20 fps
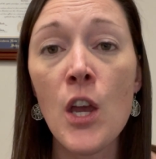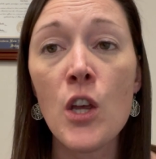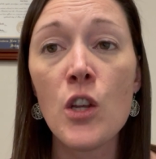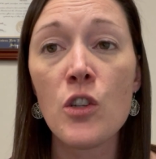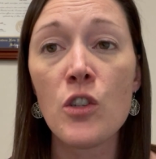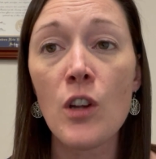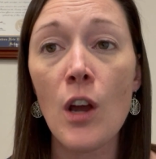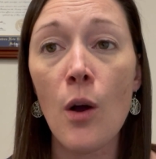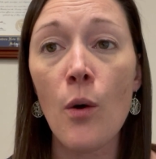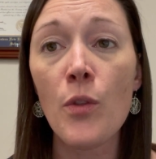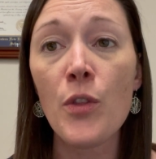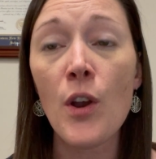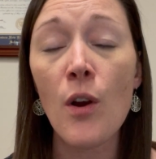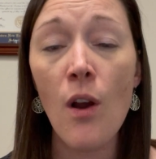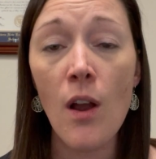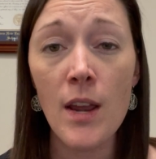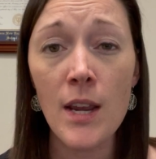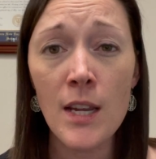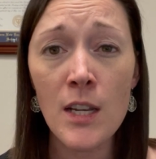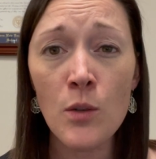So
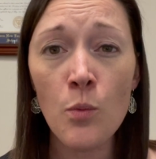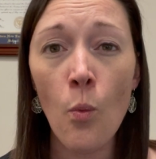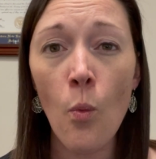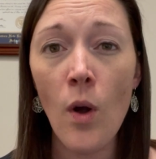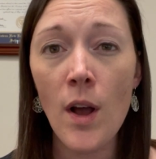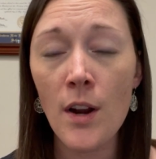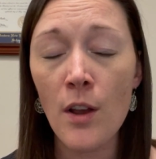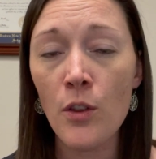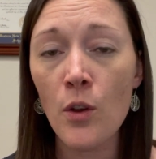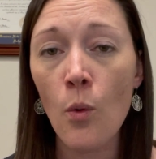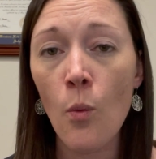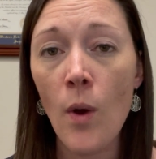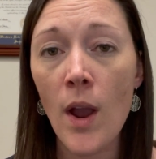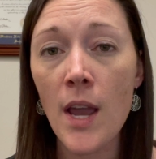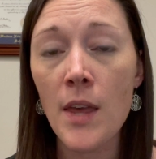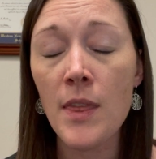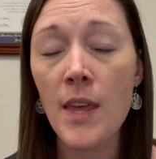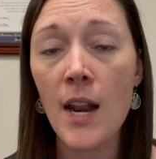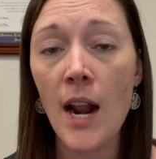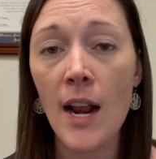there is one other
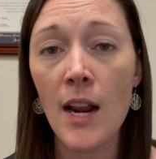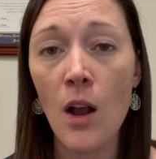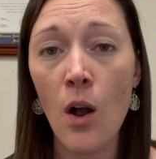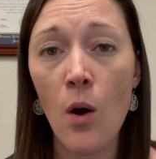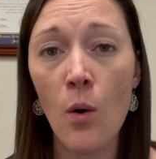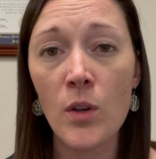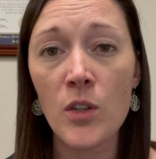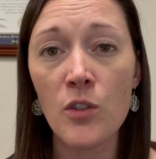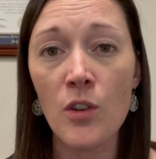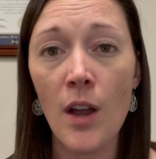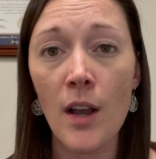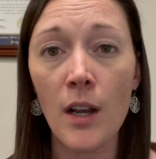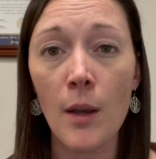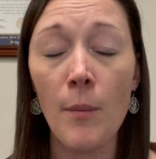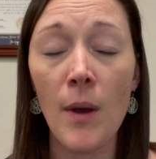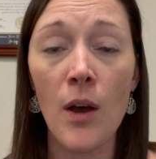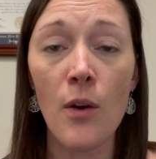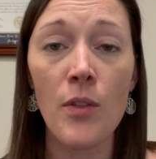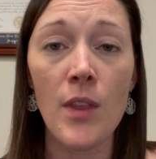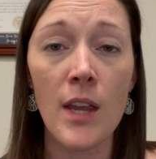way that I always talk
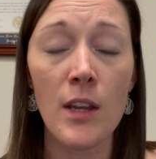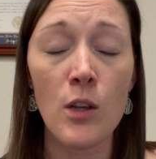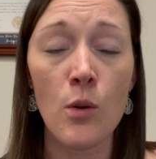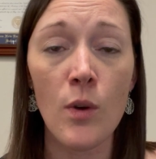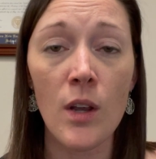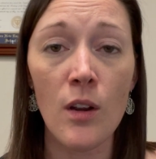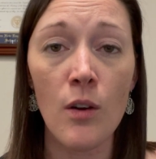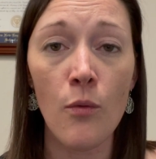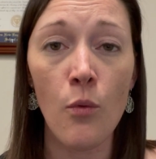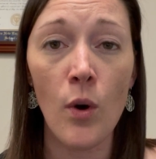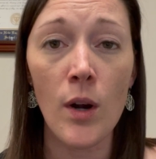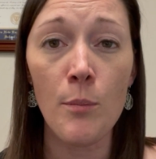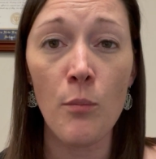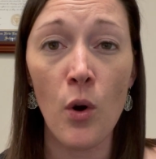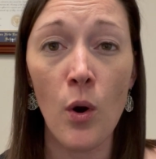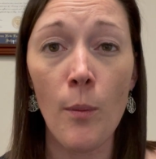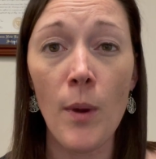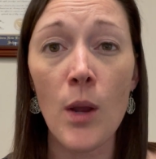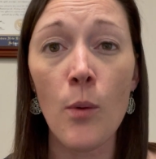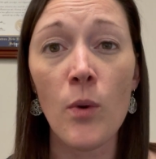about that you can avoid
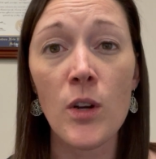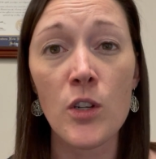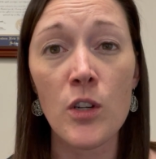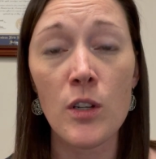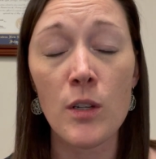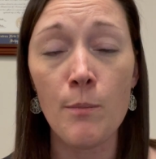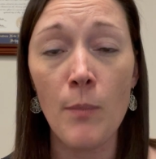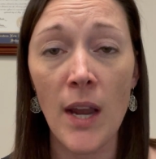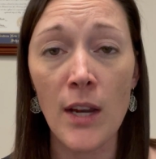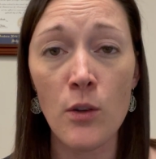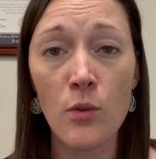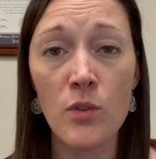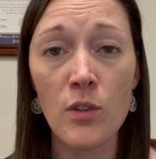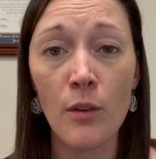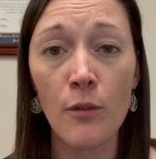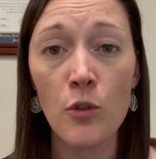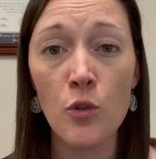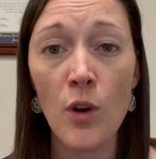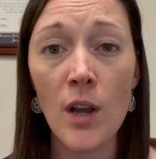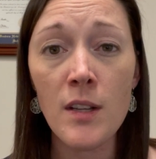probate, which is by use
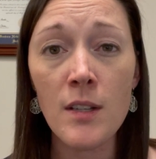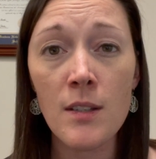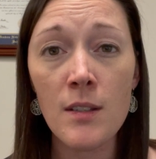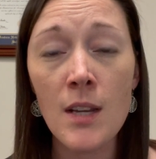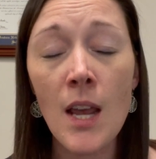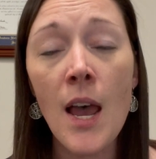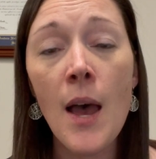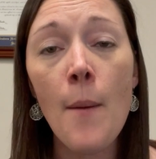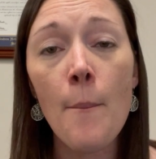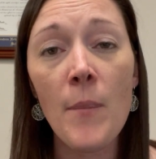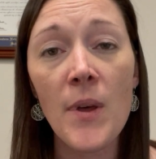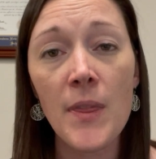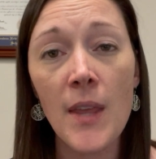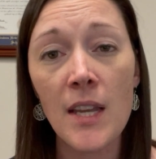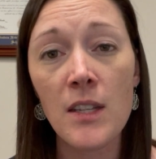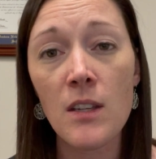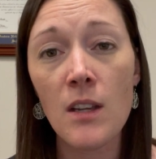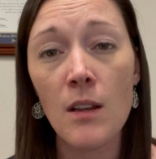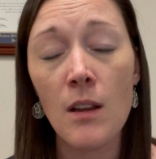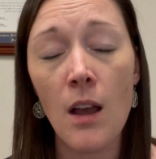of trusts, but
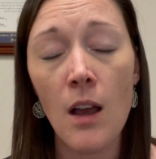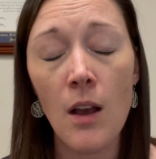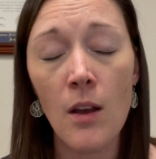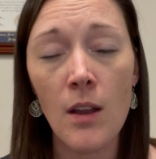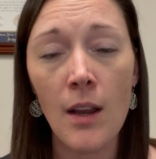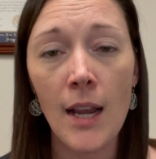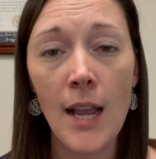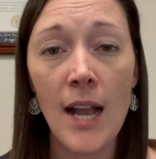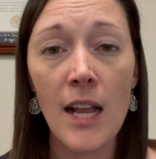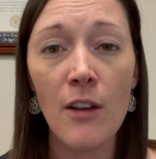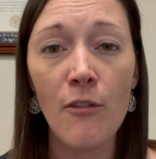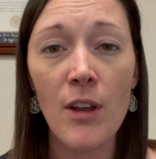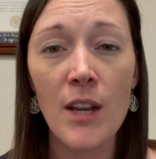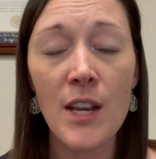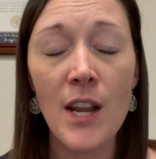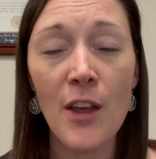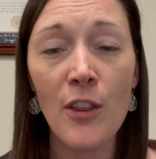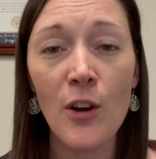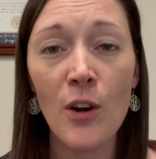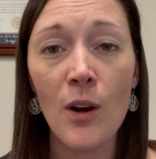that's a kind of
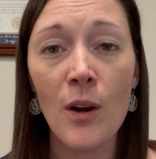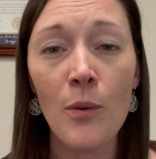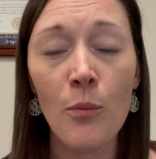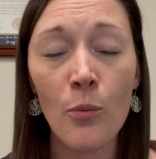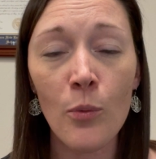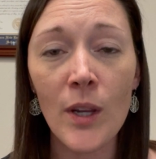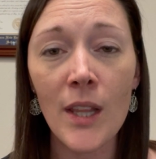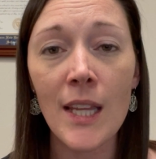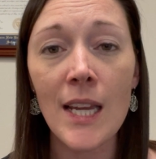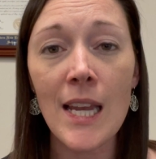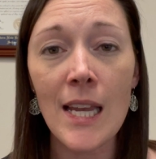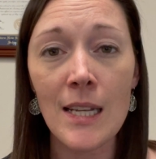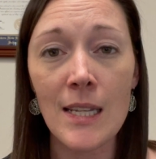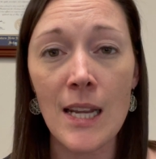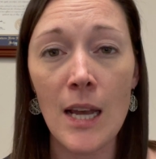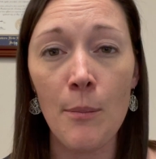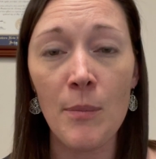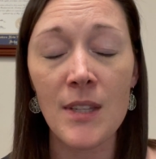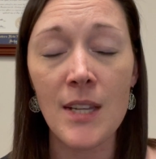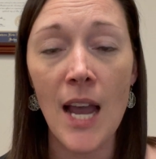another really
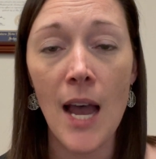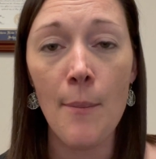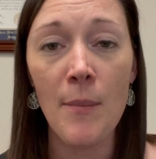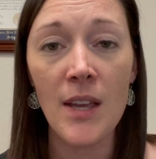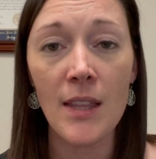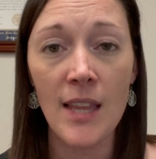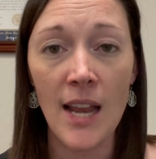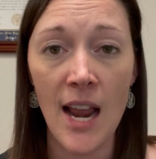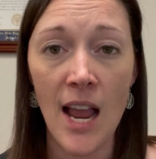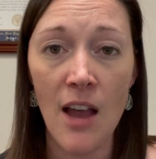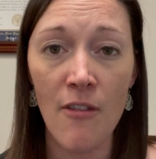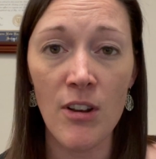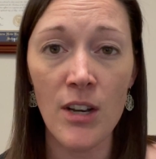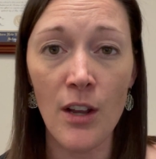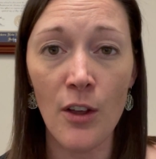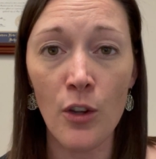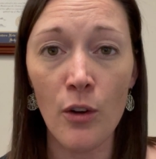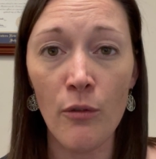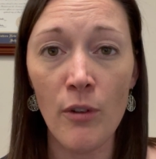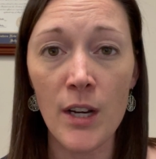in-depth topic that I have
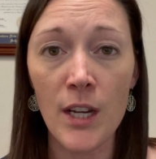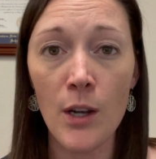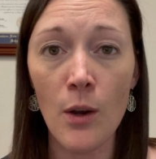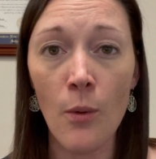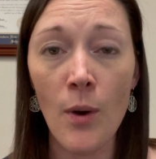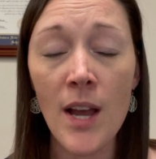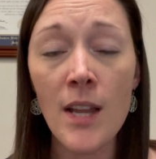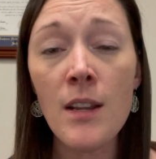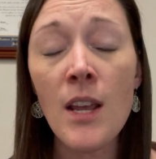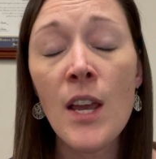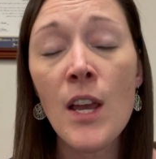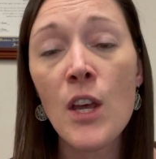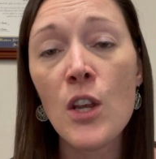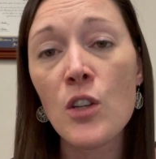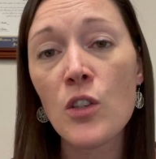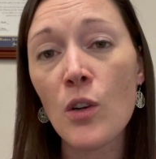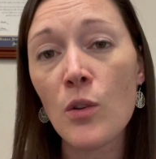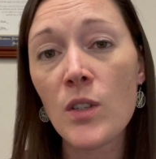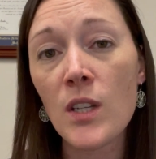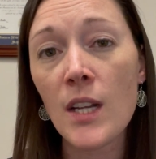another video on.
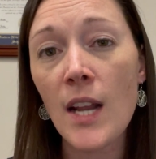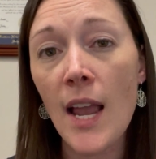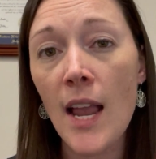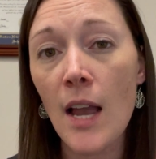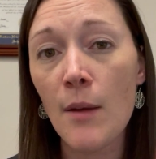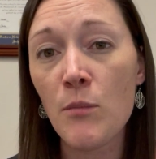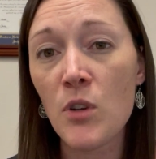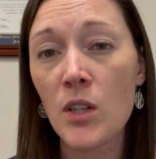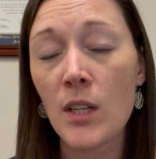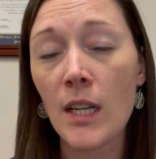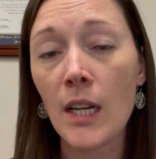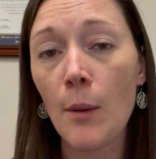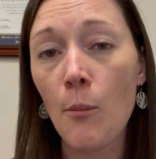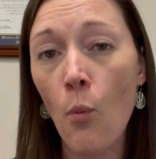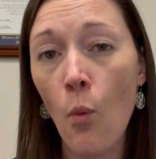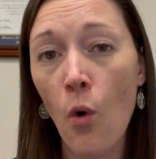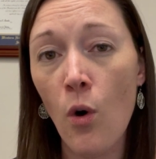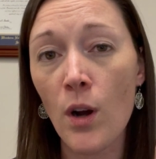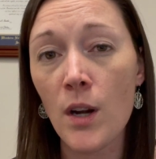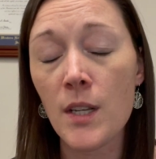So today I'm just getting
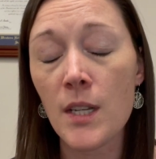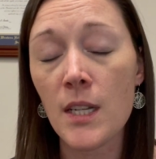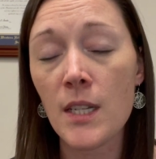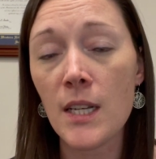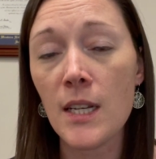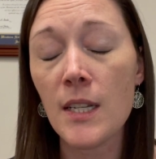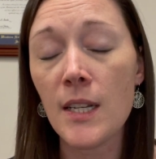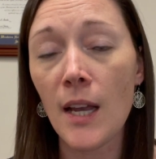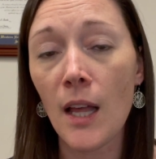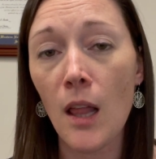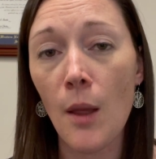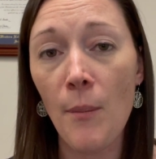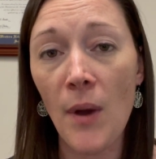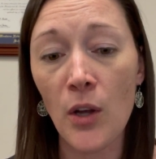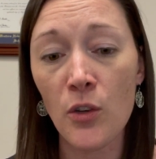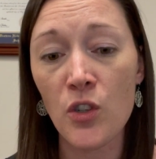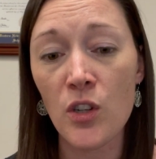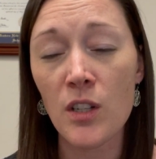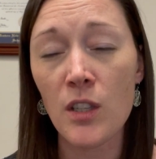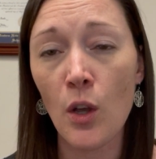more into detail
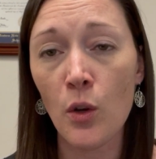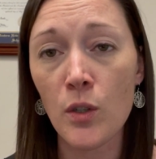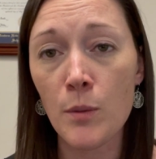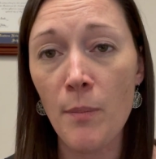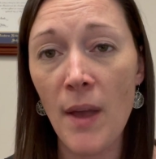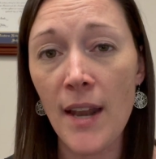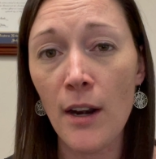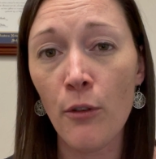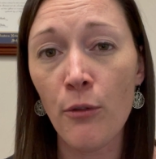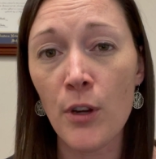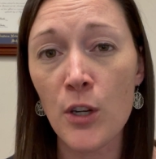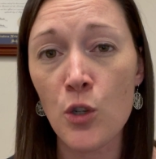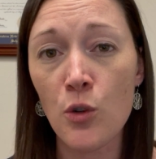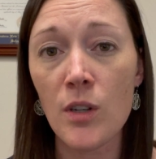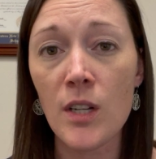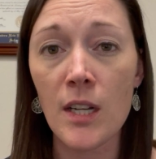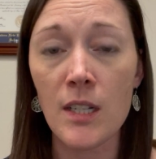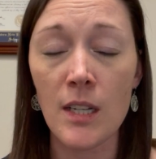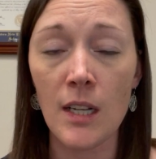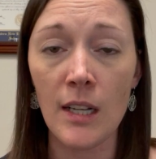about just those beneficiary
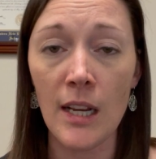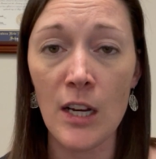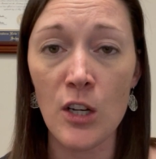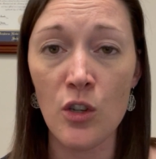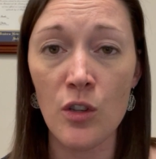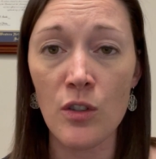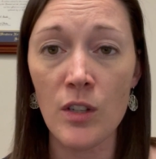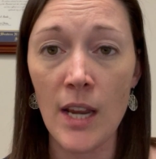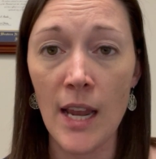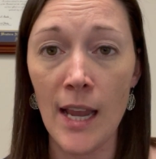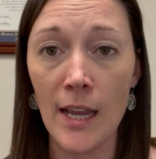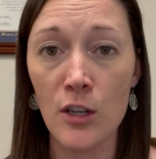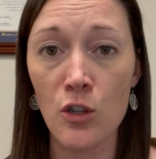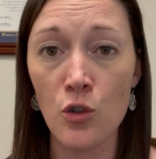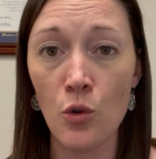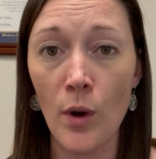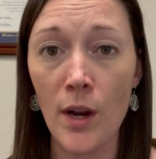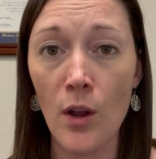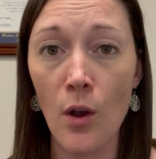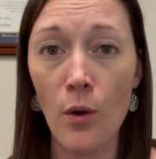designations and
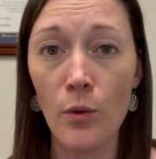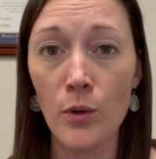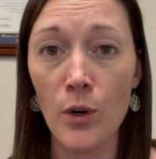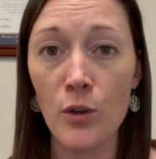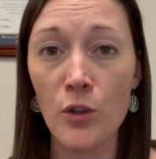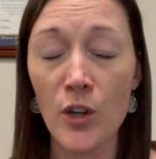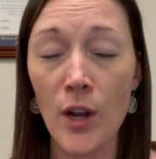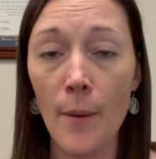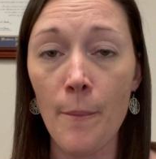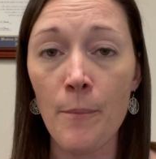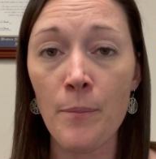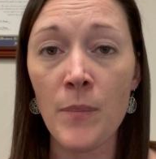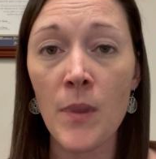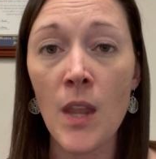joint ownership.